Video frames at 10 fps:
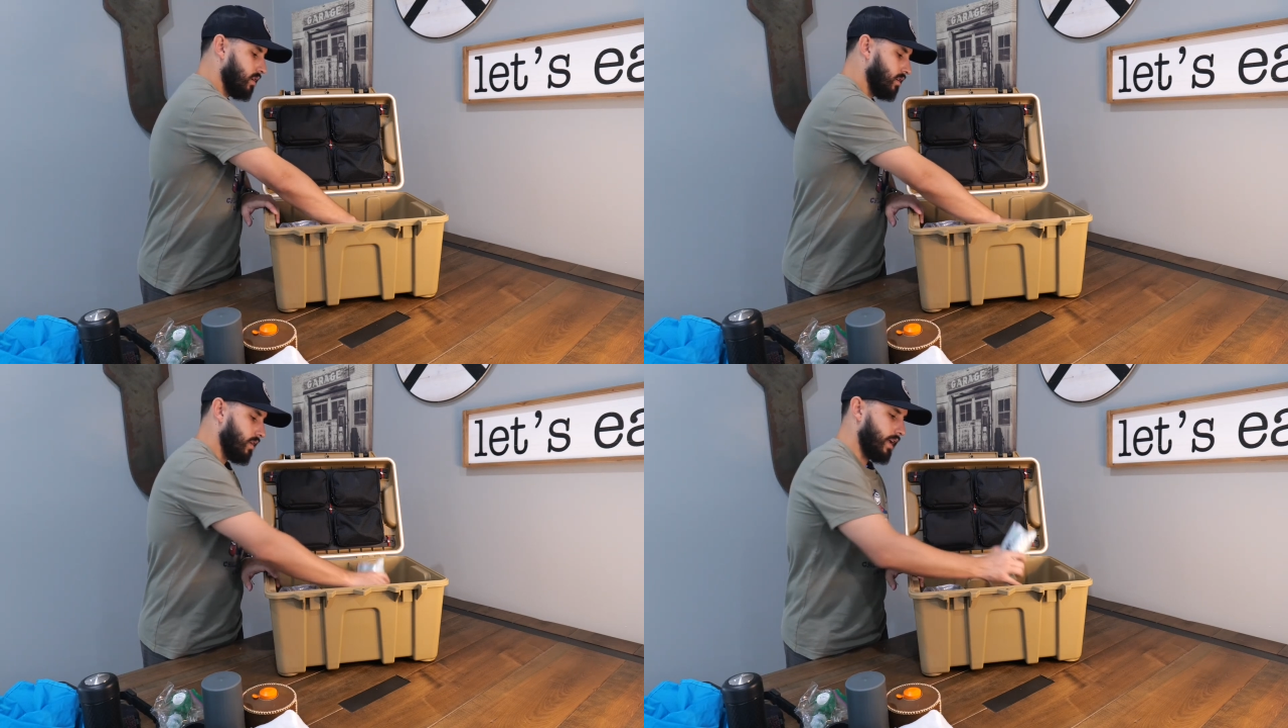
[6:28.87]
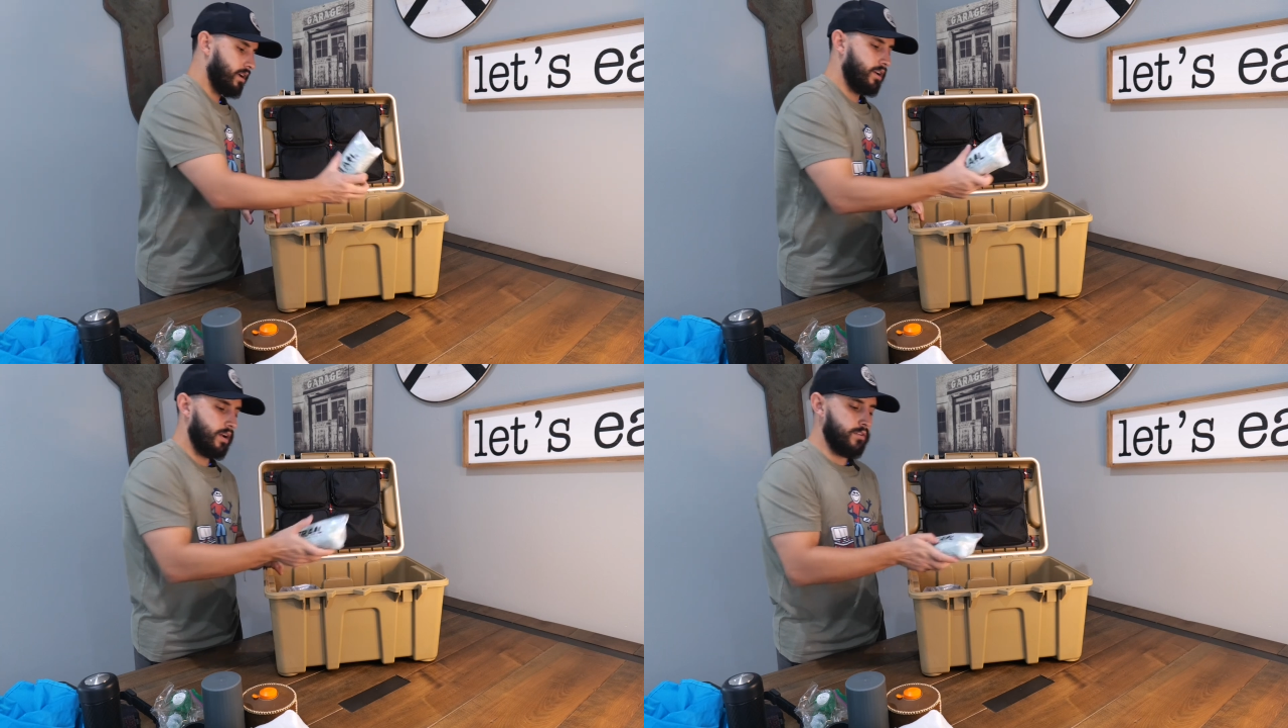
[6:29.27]
Right
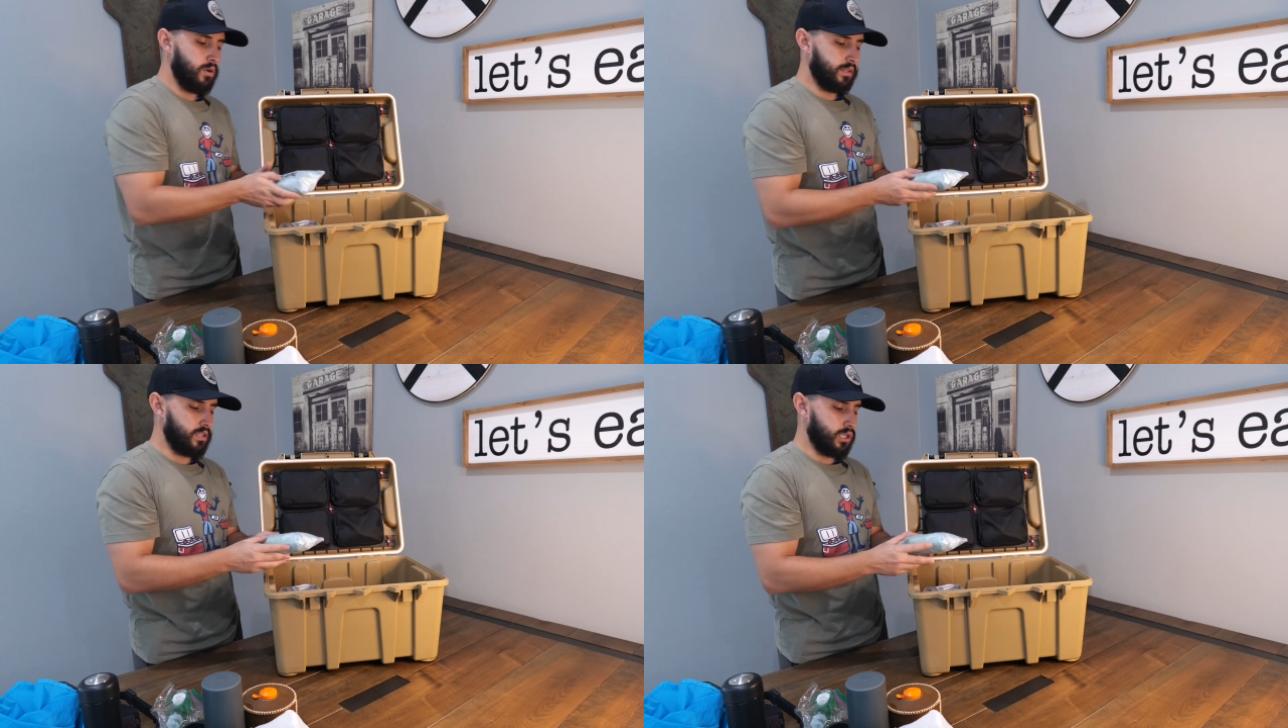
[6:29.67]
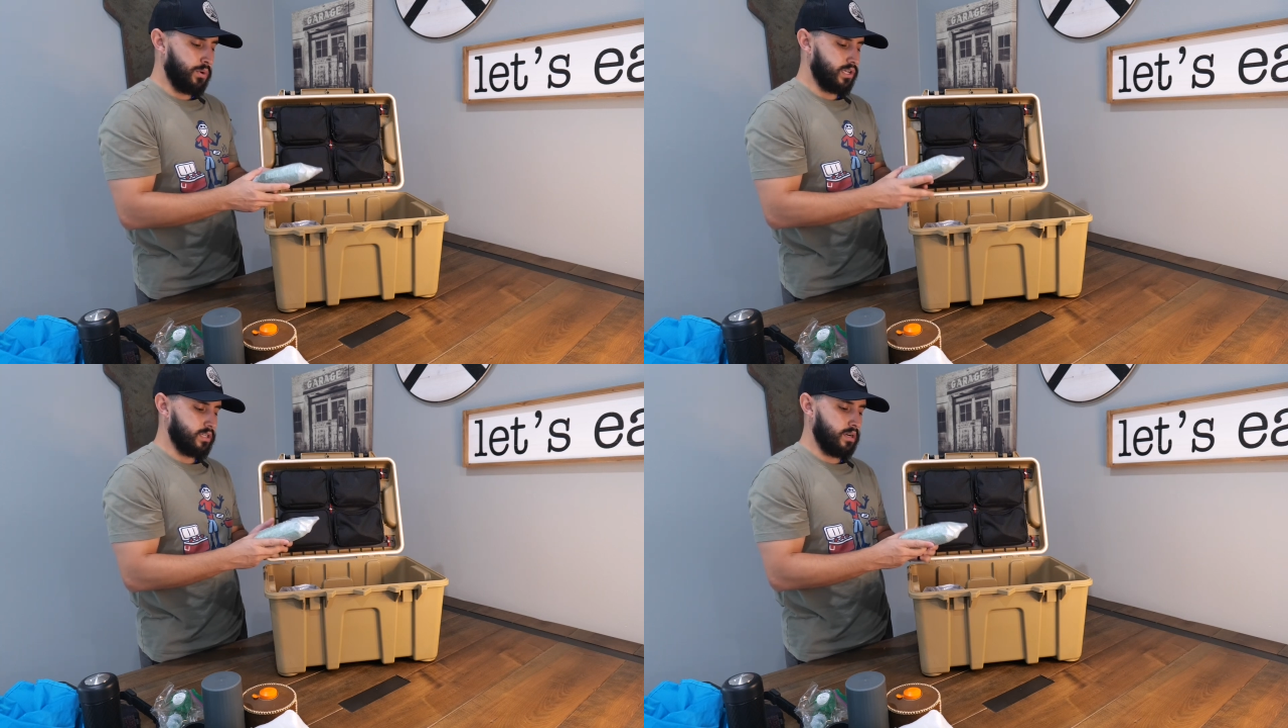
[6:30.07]
here, you never know what the
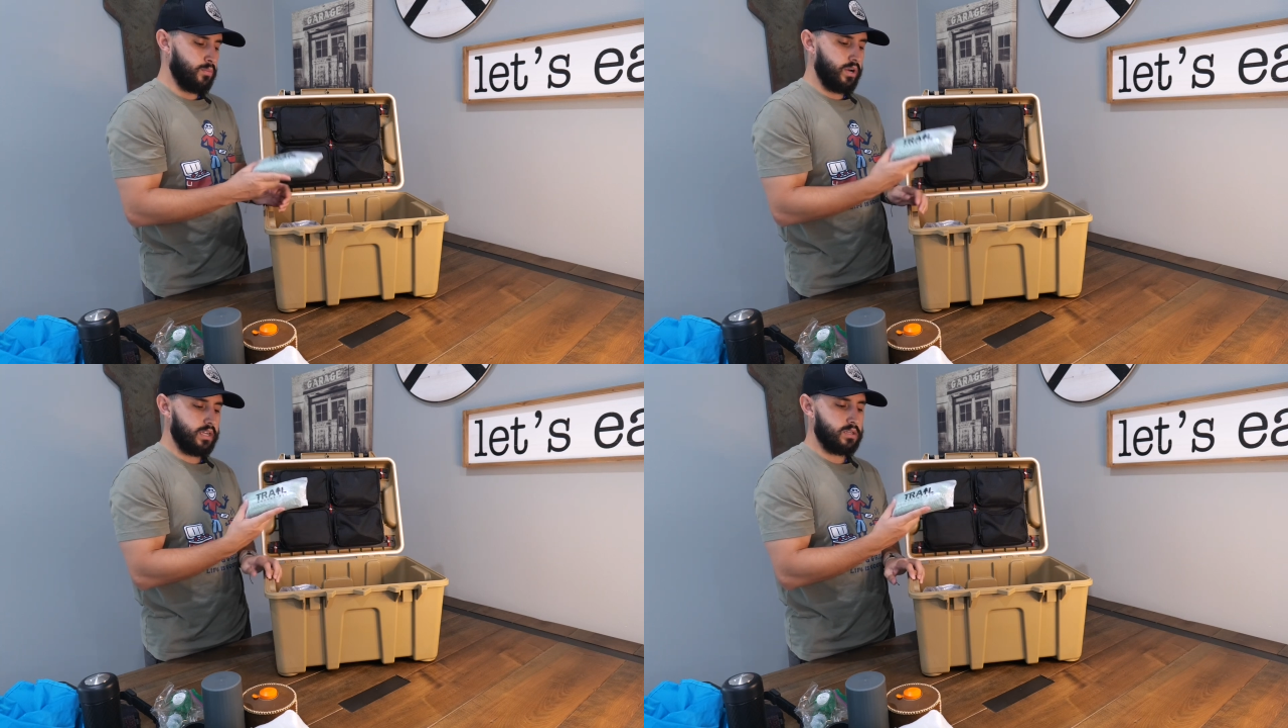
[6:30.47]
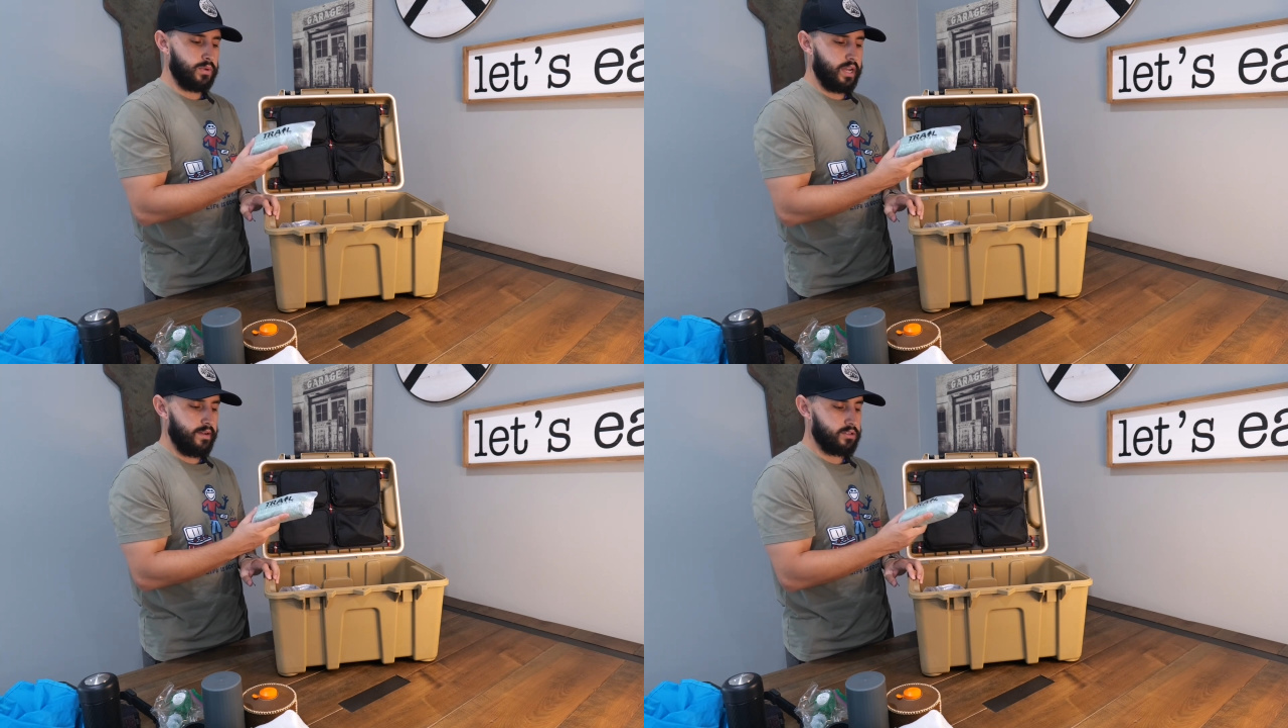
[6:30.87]
situation is going to bring. So
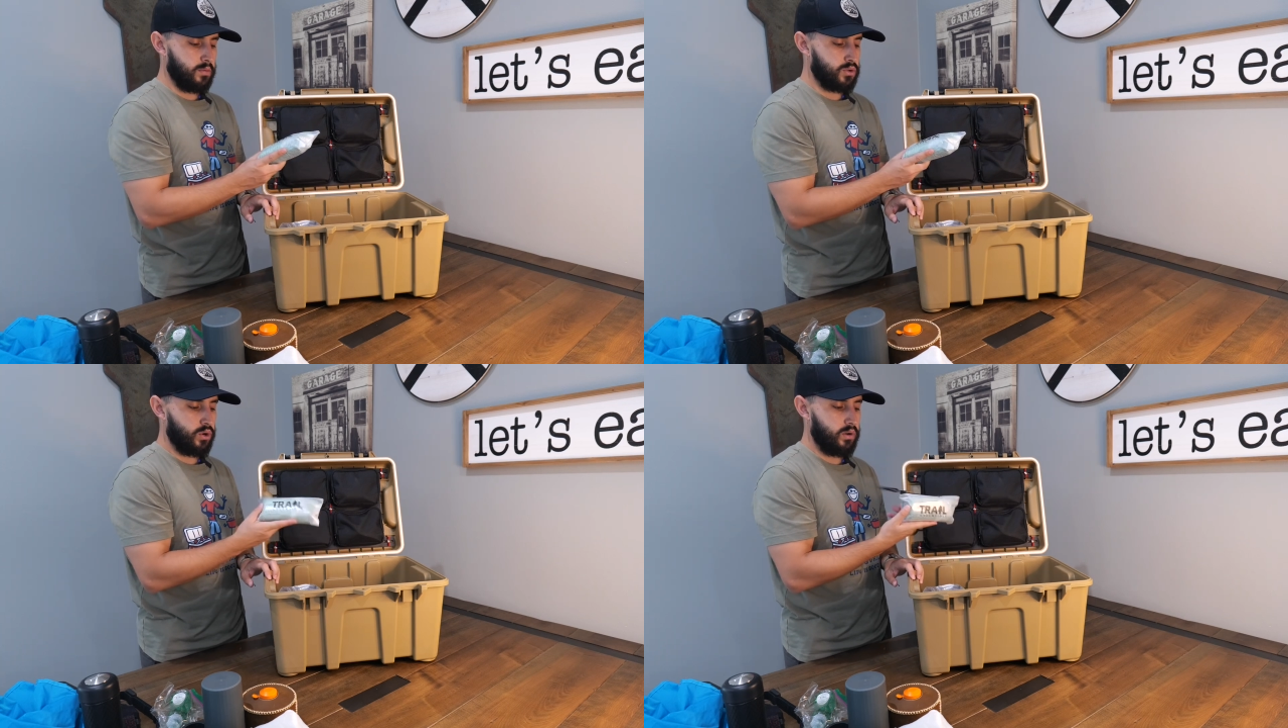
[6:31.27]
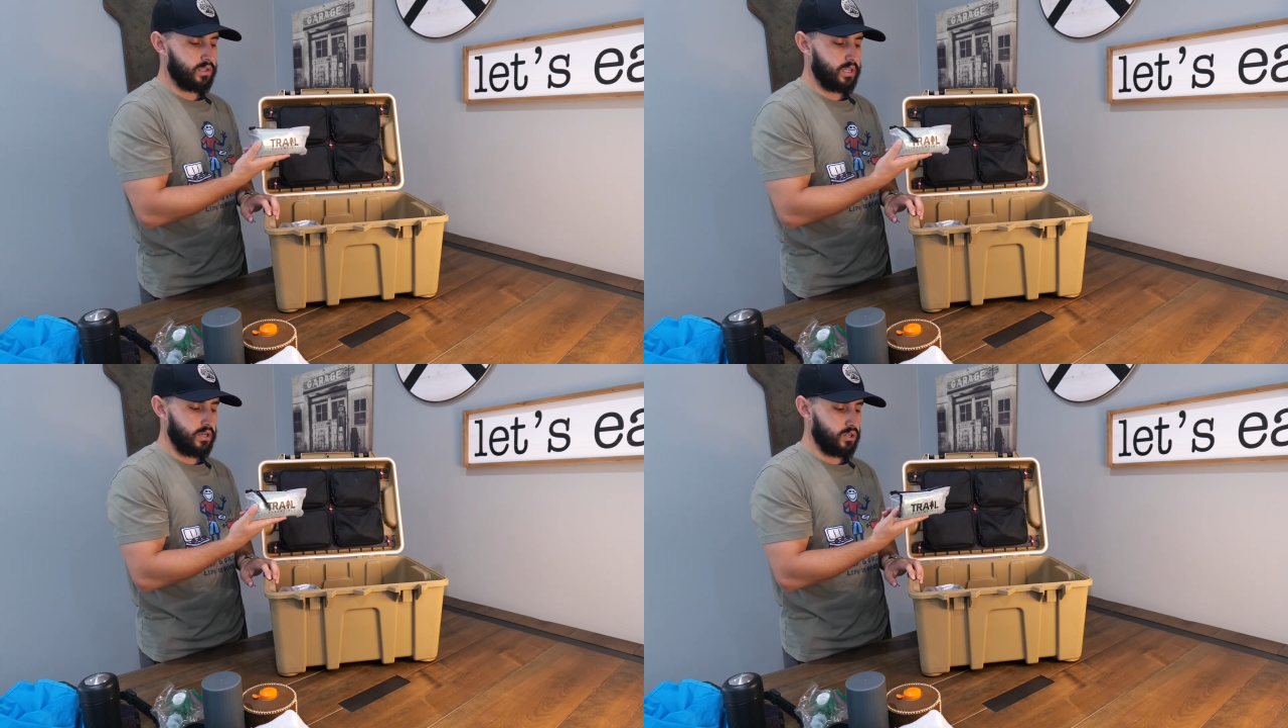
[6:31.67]
we have some trail
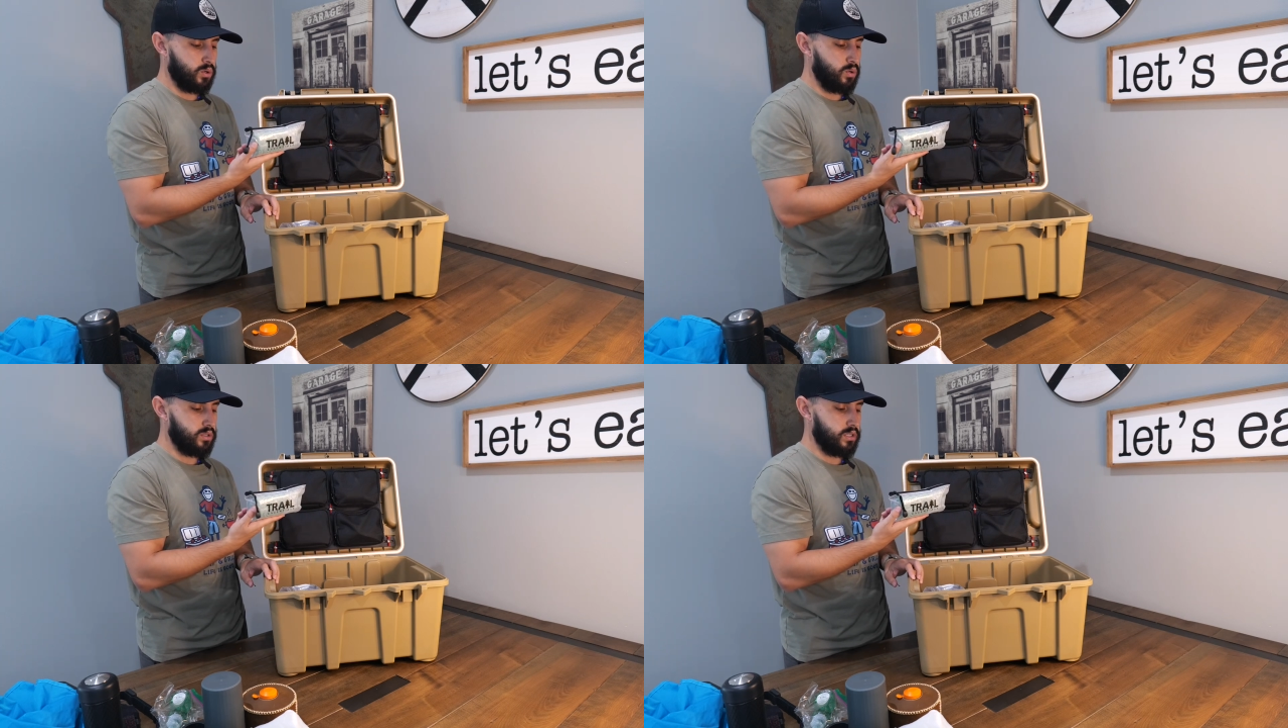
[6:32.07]
essentials.